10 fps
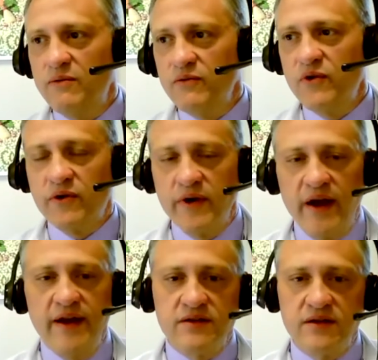
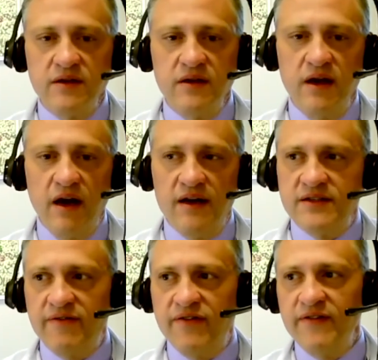create a
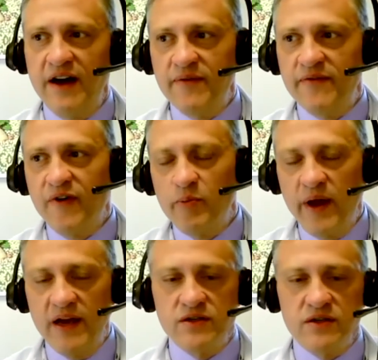safe environment for our
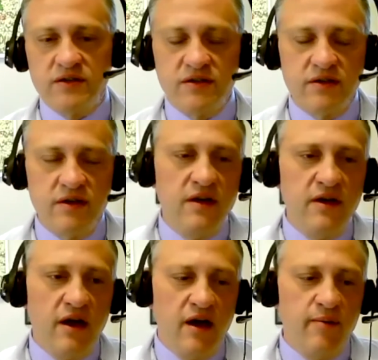patients.
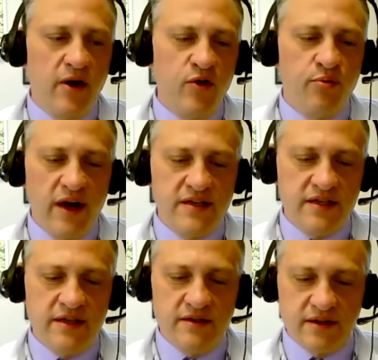Our new
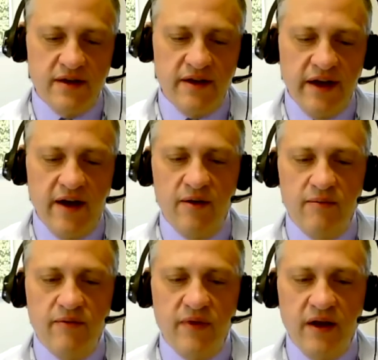president,
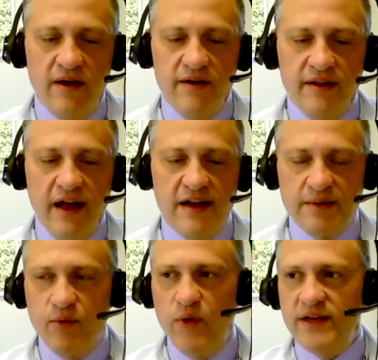in the last
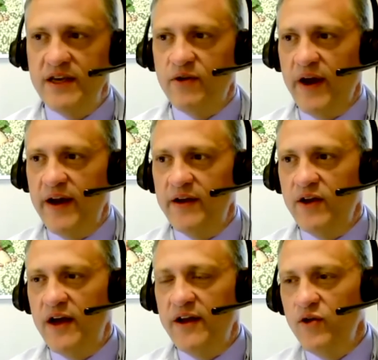couple of weeks, he created
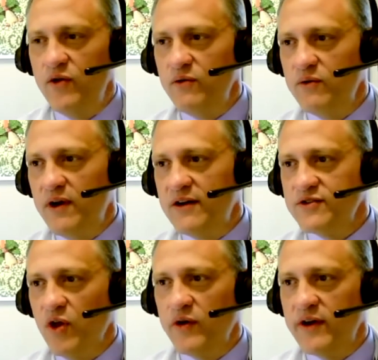a new
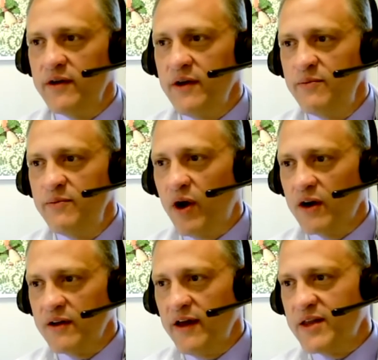slogan,
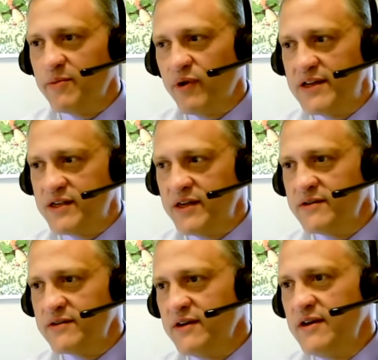"Park like the
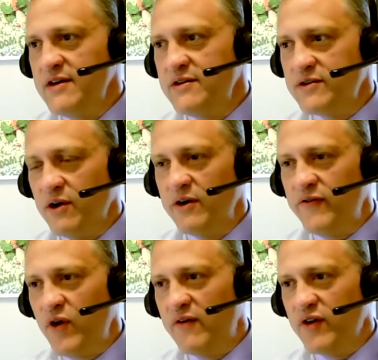President." So if
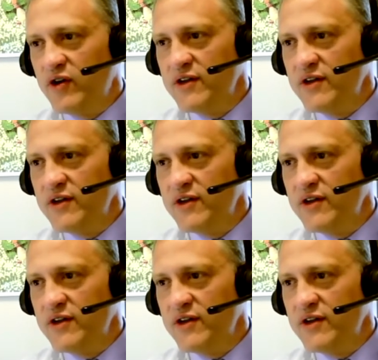you have a good